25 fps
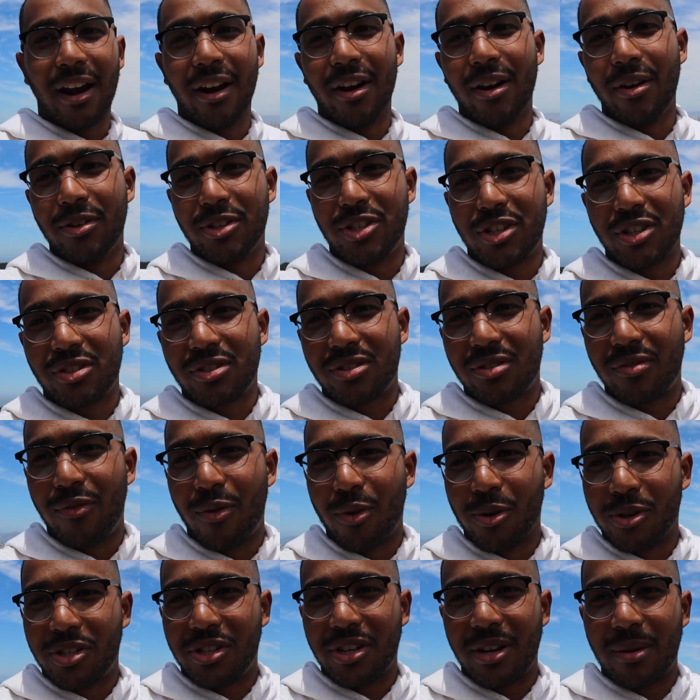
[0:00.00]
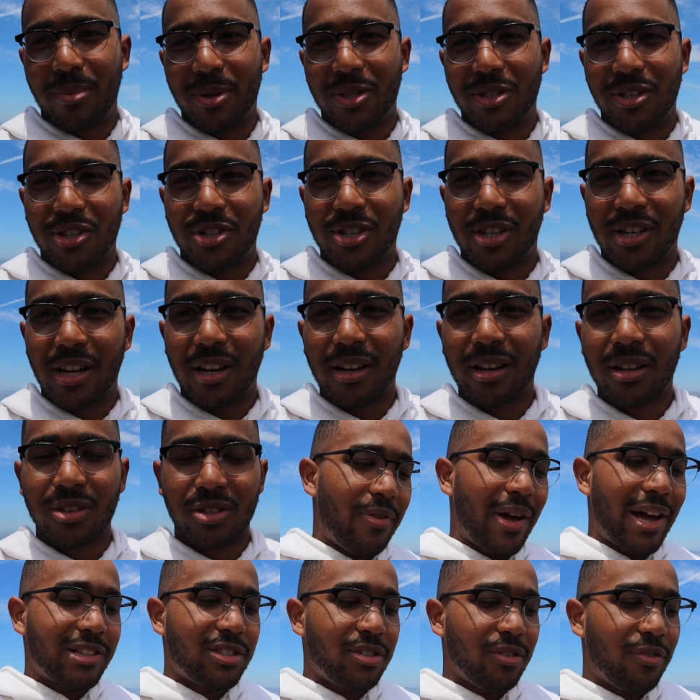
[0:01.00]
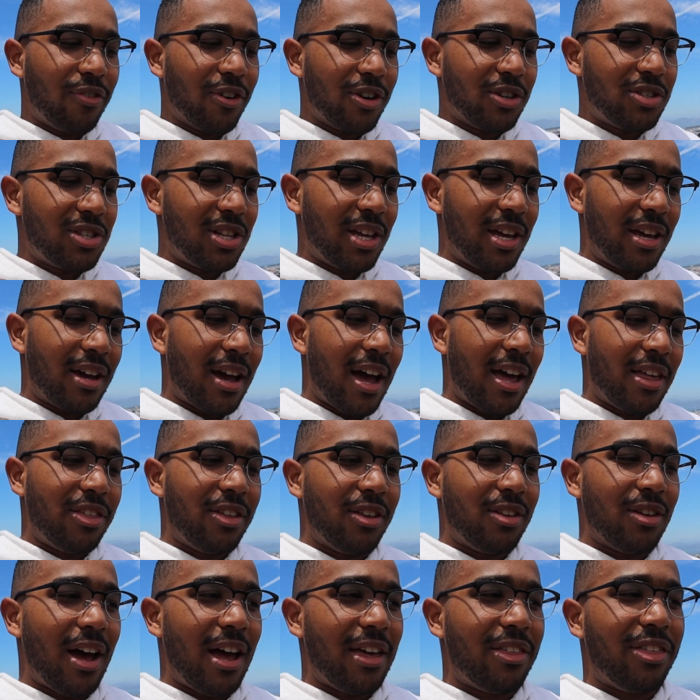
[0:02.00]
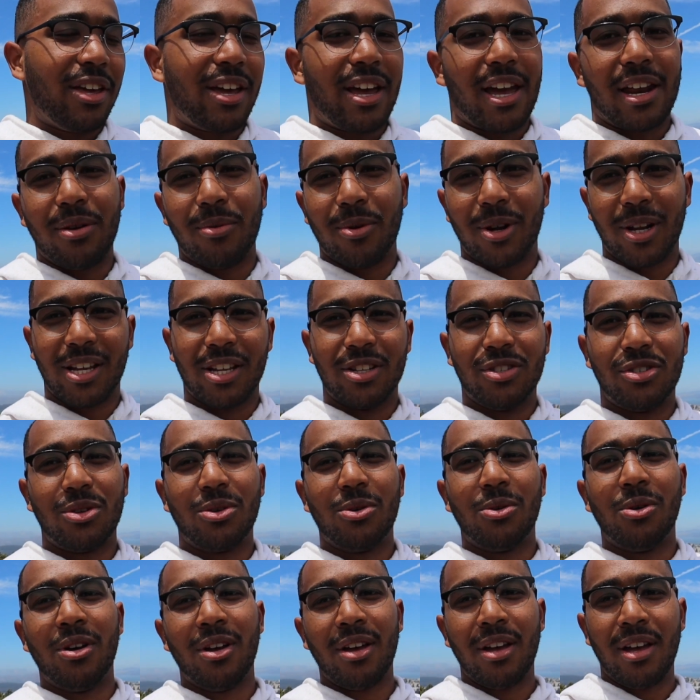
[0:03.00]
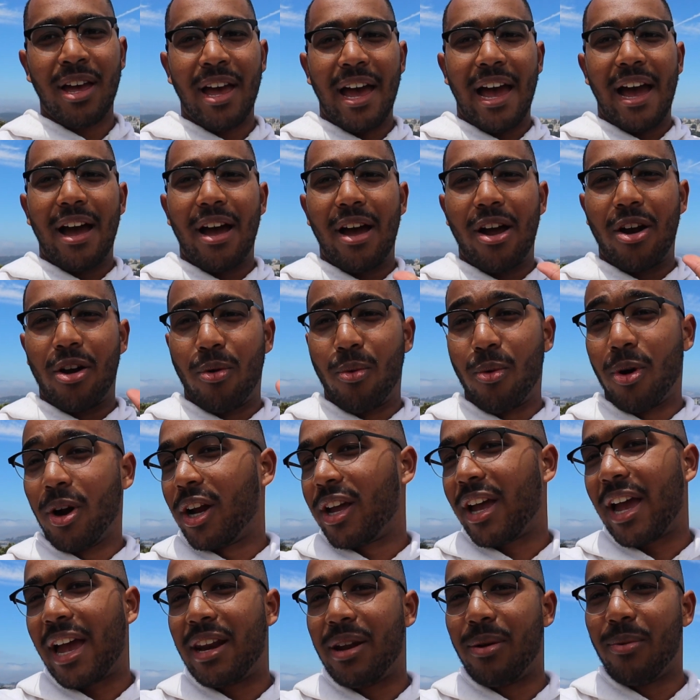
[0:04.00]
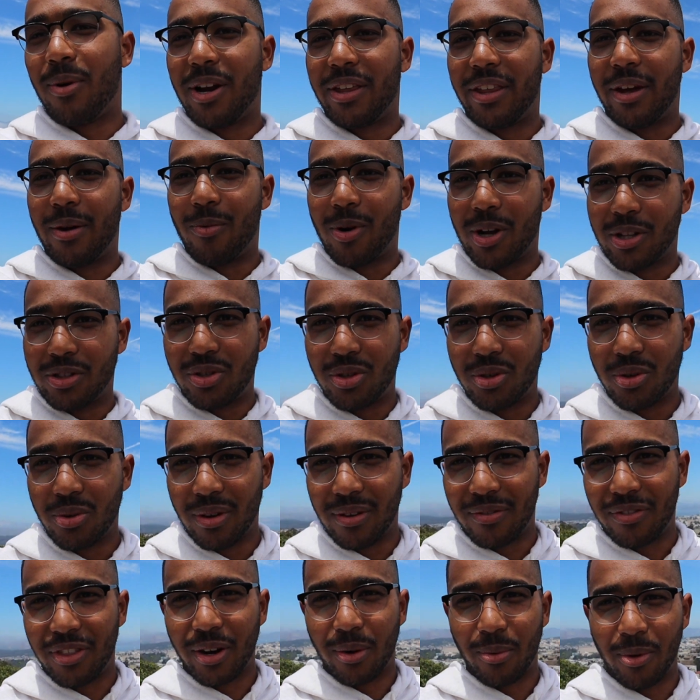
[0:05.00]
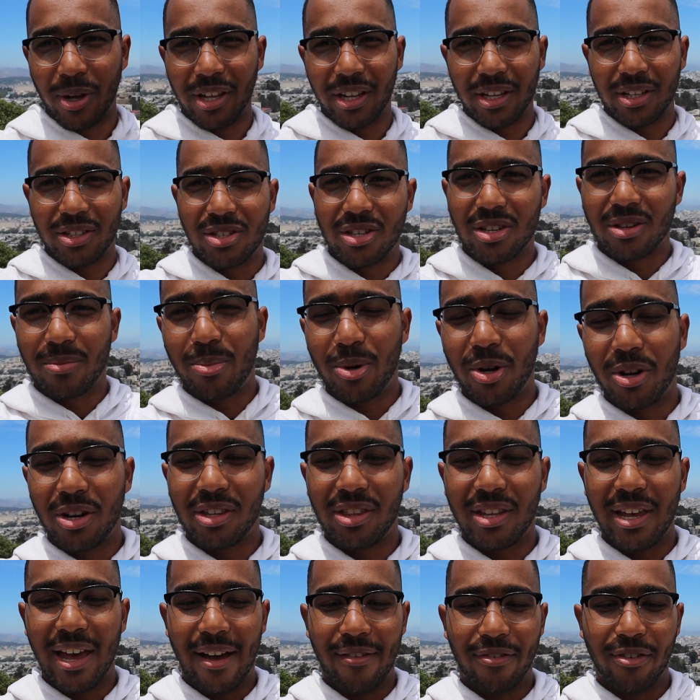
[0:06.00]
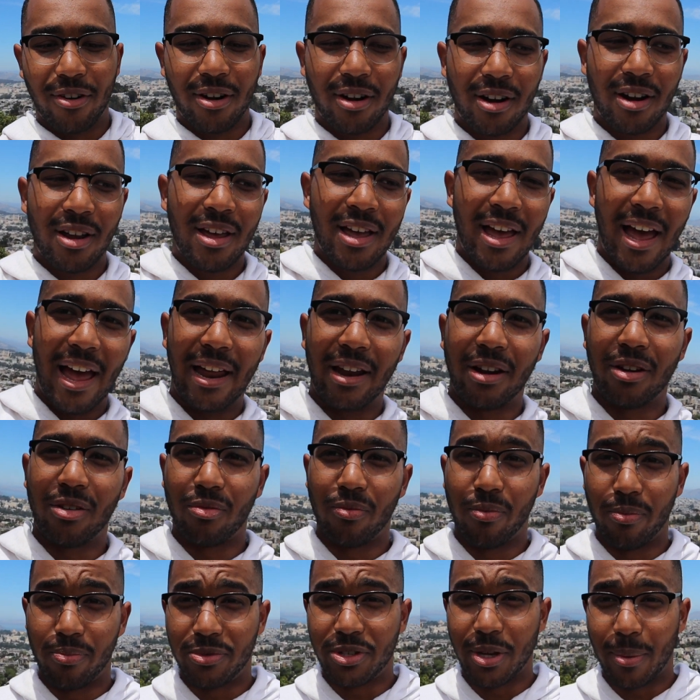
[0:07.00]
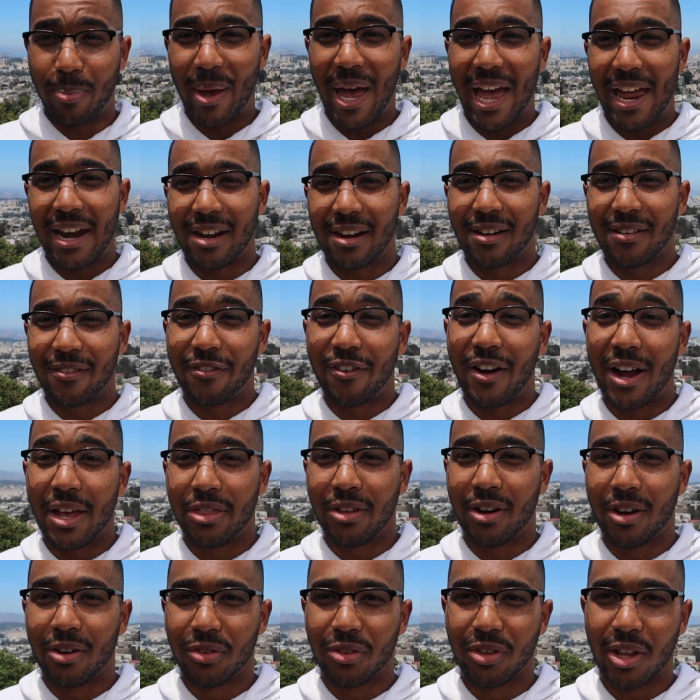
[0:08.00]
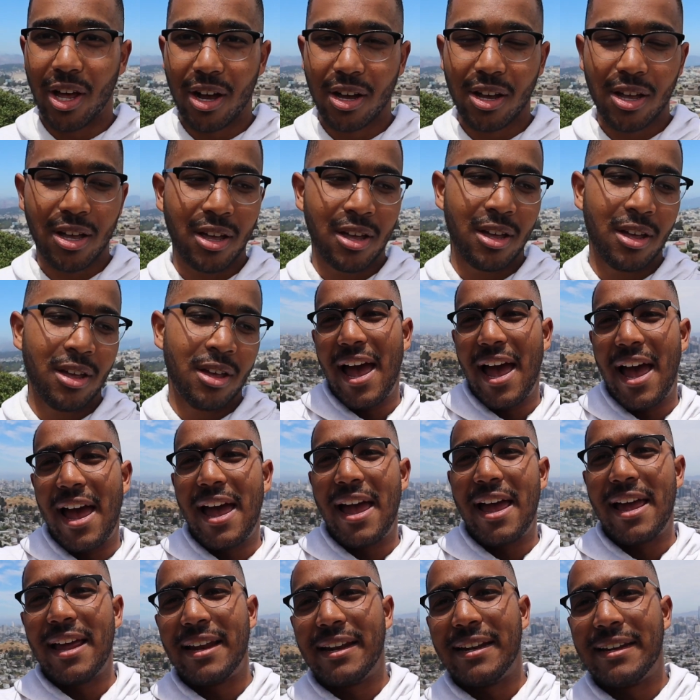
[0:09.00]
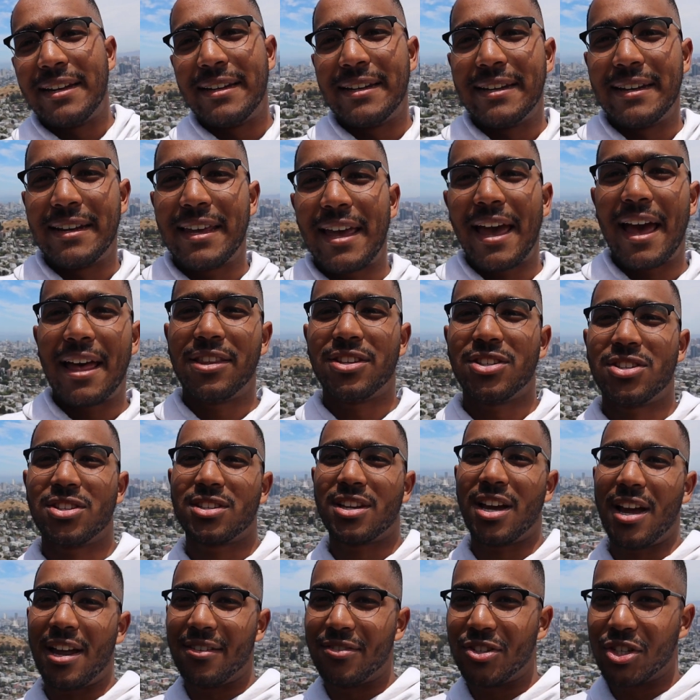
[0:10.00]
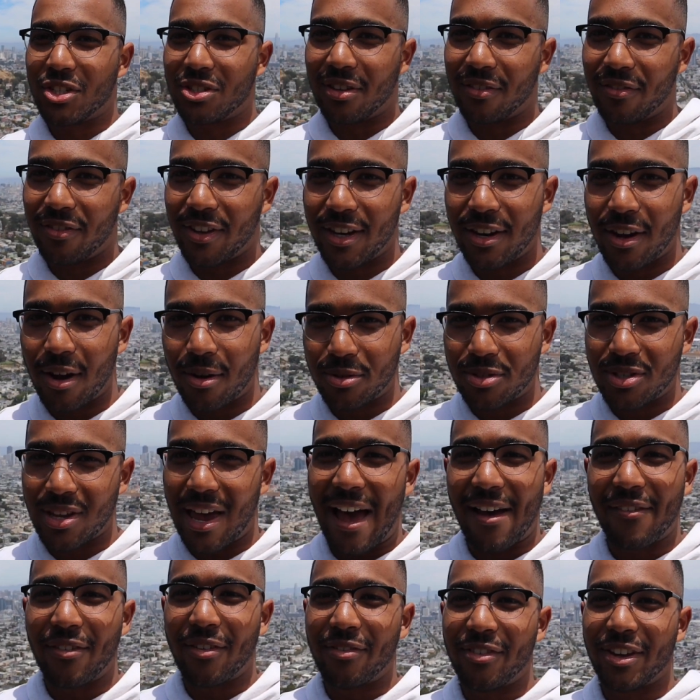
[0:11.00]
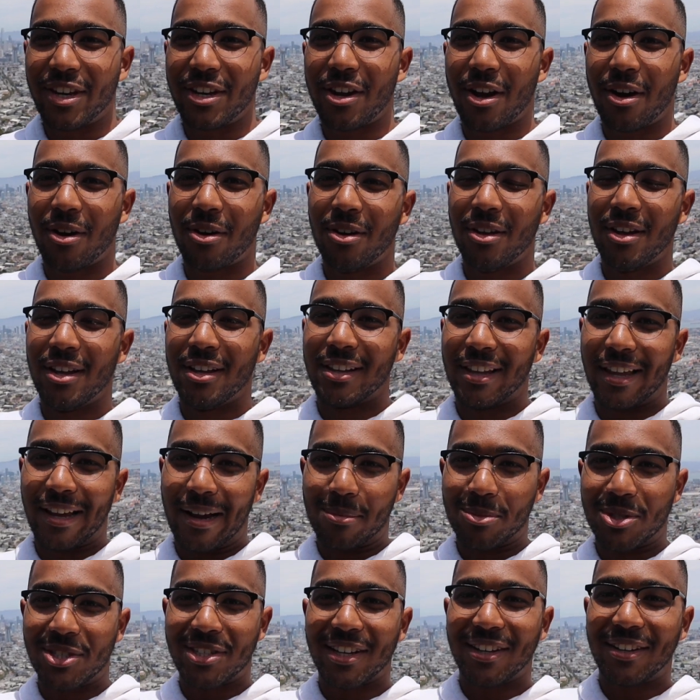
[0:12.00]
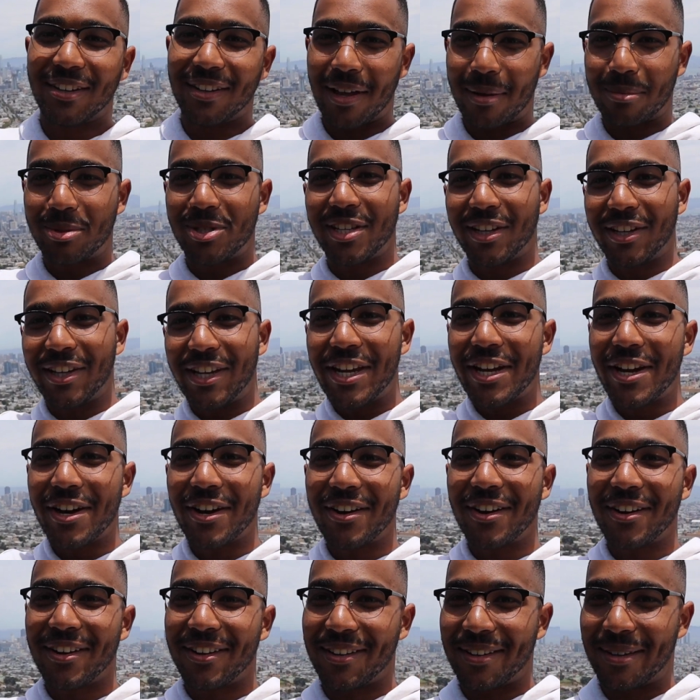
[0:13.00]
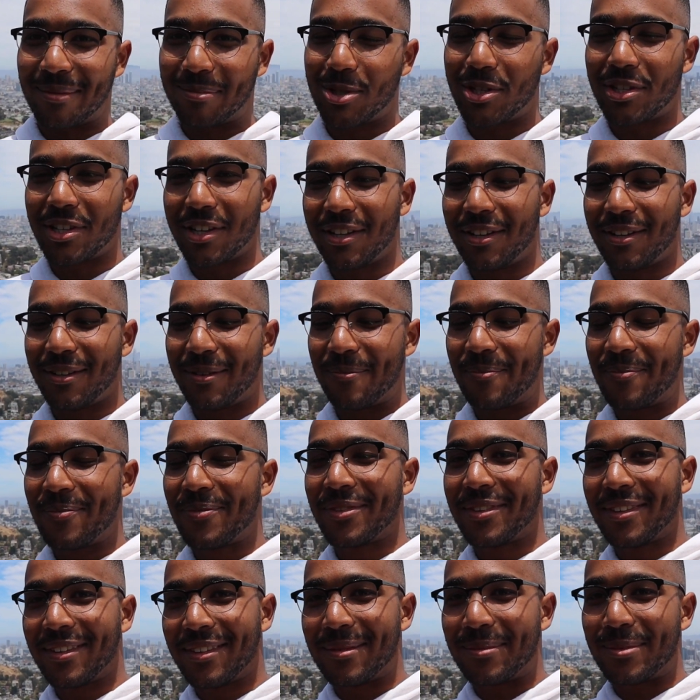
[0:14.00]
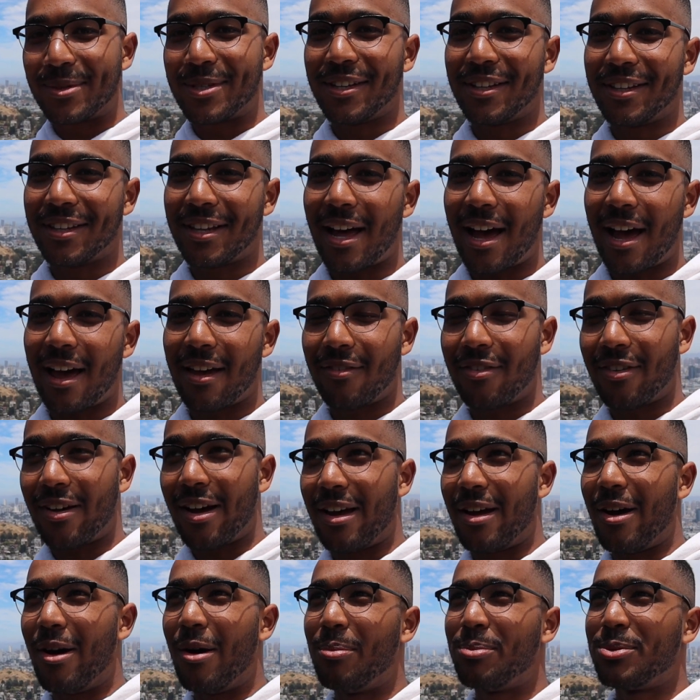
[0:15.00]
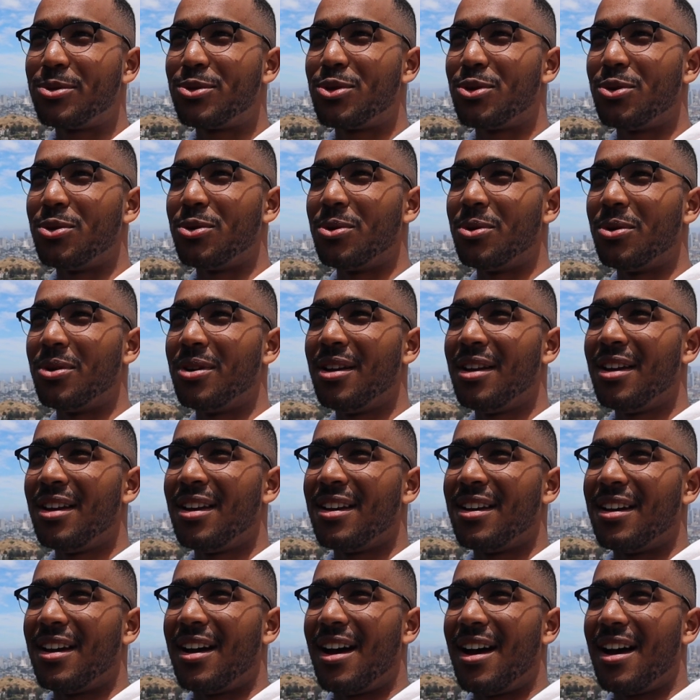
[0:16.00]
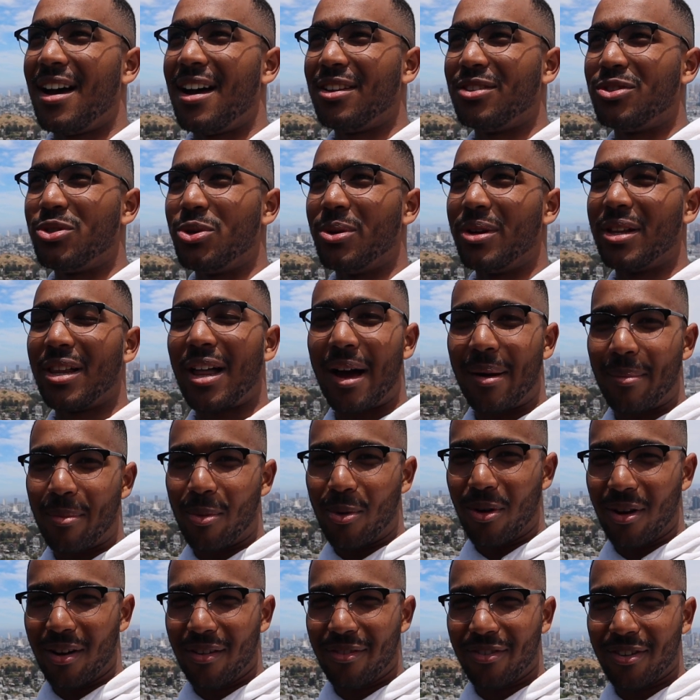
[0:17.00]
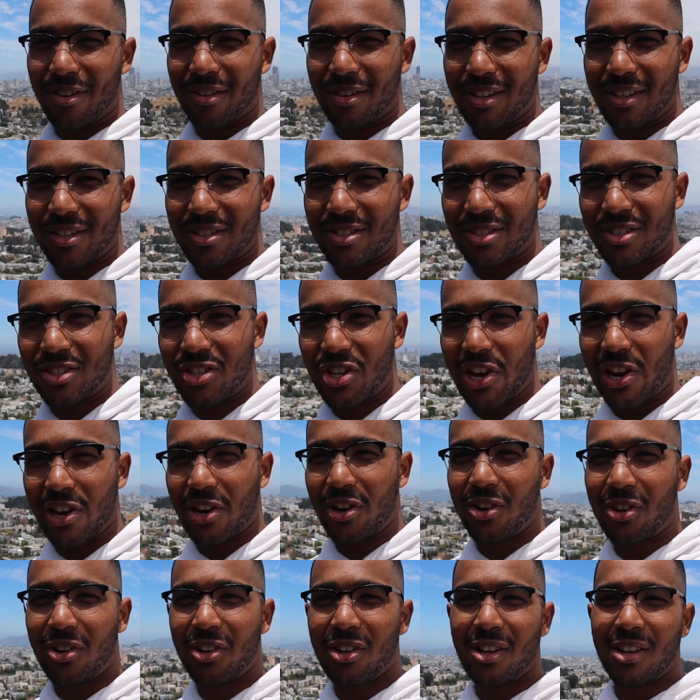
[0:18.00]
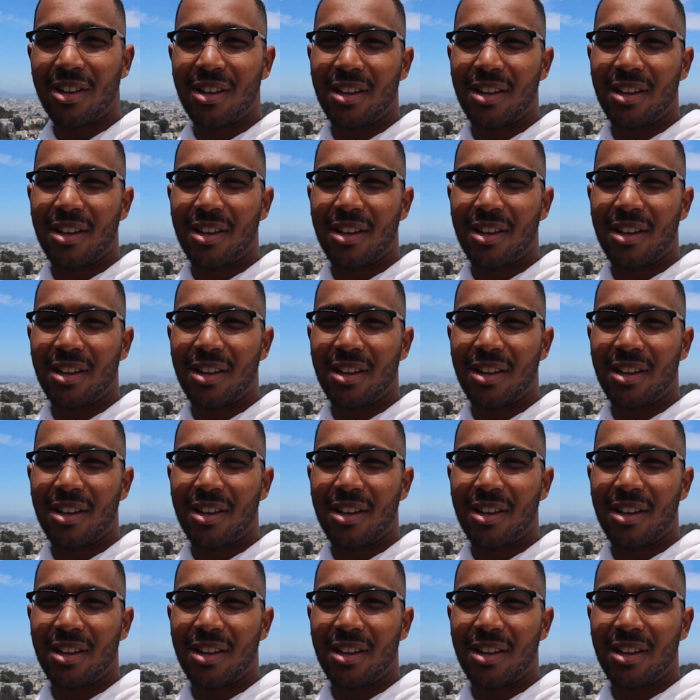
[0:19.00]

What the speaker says: I don't know, it's just fortunate positioning. That's the first thing. I think anyone can do or work anywhere they want to if they're willing to put in the effort and depend and find their own luck. And yeah, this is kind of just a video to have a video. Like, I'm still here. I'm still alive. I hope to do a lot more for this channel.